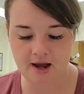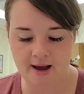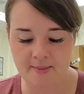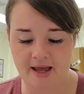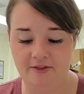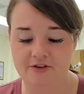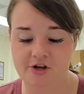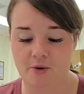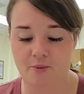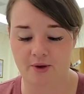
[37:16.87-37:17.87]
And
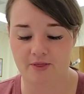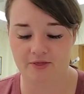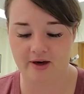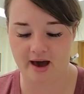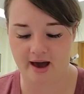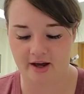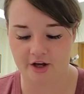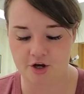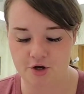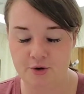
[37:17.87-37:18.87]
so that
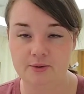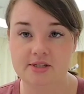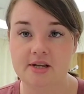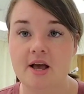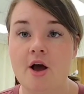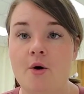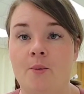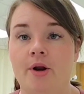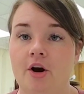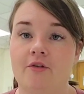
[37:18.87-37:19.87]
Kahoot
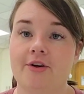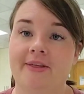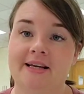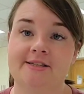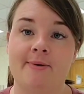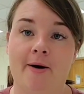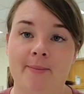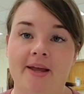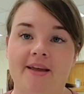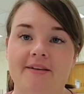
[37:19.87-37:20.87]
went over things about
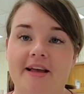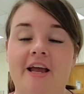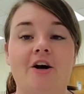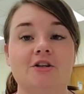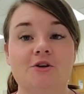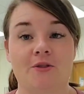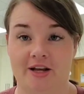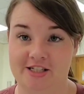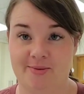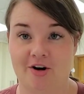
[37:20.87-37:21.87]
me and also
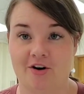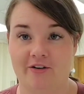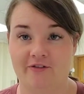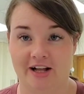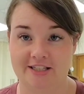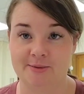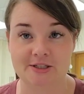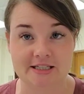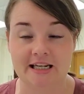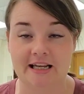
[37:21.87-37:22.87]
things about our
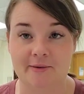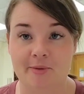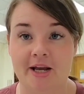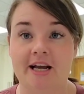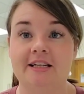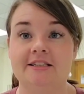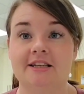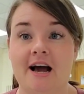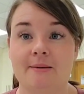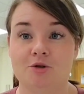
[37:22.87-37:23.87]
flexible seating,
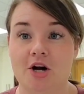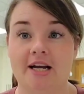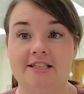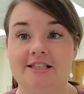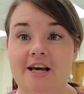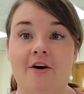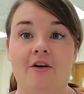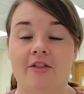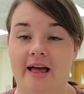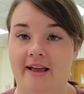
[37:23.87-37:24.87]
because I'm trying to
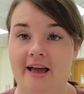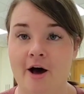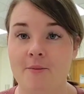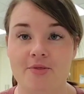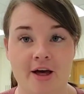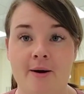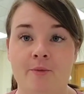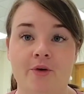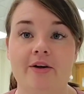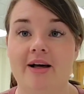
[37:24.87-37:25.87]
help
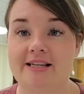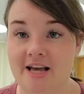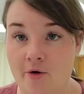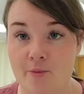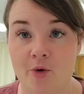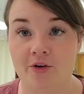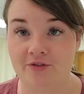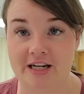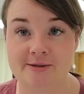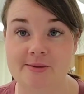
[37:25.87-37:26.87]
them realize how
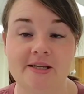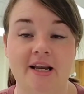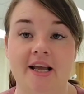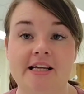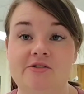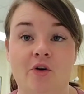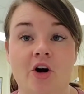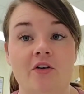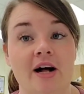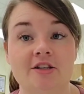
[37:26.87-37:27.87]
important flexible seating is for
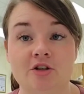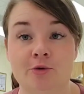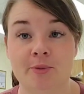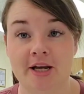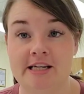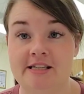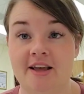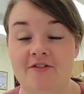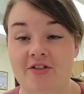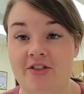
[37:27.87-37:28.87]
our classroom, because
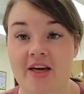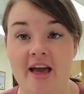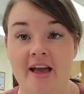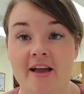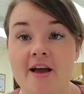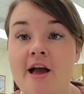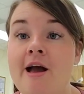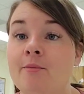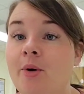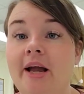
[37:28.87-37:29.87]
if they
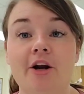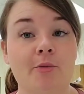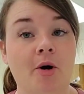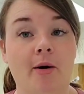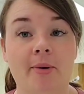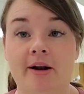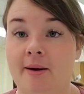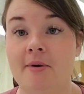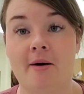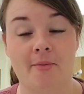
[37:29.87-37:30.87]
break it or pop it,
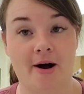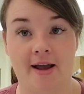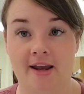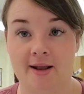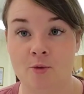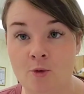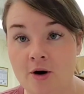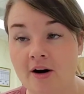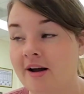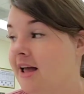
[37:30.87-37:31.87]
I'm not buying
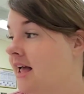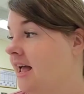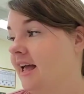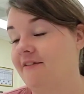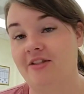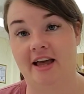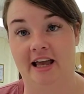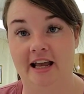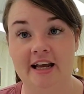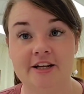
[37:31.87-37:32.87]
anymore. If they
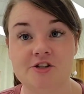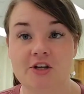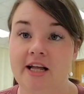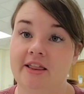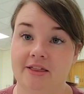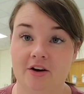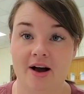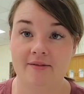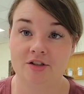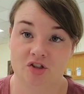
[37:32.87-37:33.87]
can't handle it, they'll
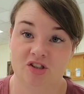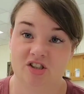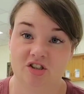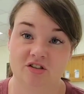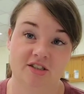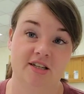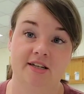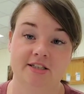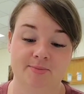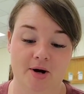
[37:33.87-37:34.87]
have a traditional
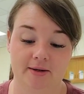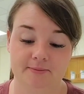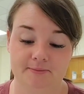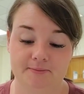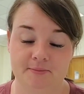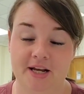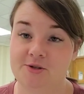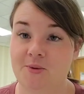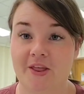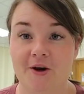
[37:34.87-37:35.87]
seating spot,
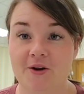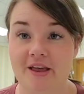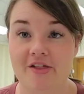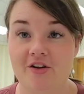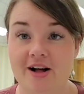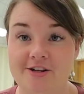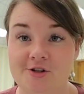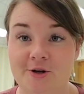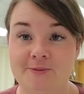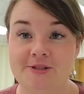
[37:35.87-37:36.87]
because when they go to the other
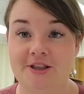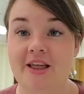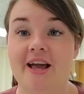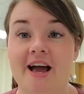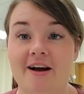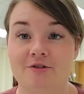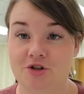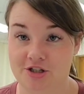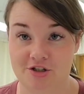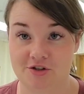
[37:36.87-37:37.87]
classrooms, they have
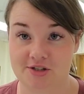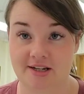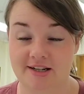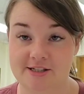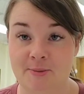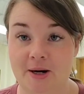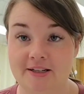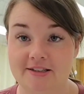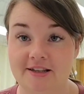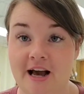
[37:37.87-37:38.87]
traditional seating
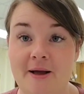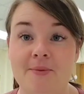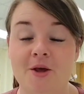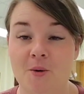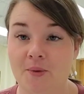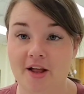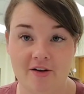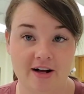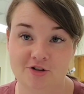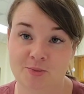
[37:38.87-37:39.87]
spots. I'm the only
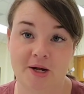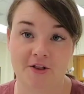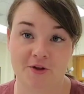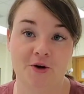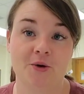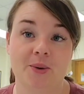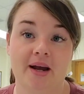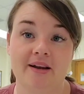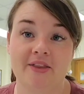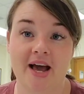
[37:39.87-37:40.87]
classroom out of 3rd
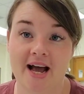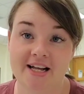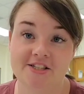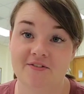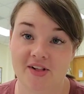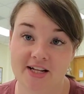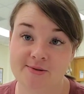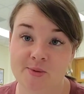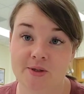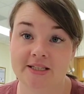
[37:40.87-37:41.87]
grade that has
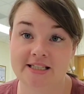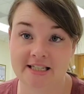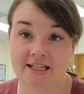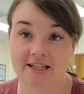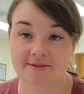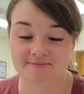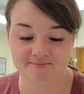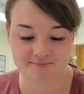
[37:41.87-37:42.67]
flexible seating.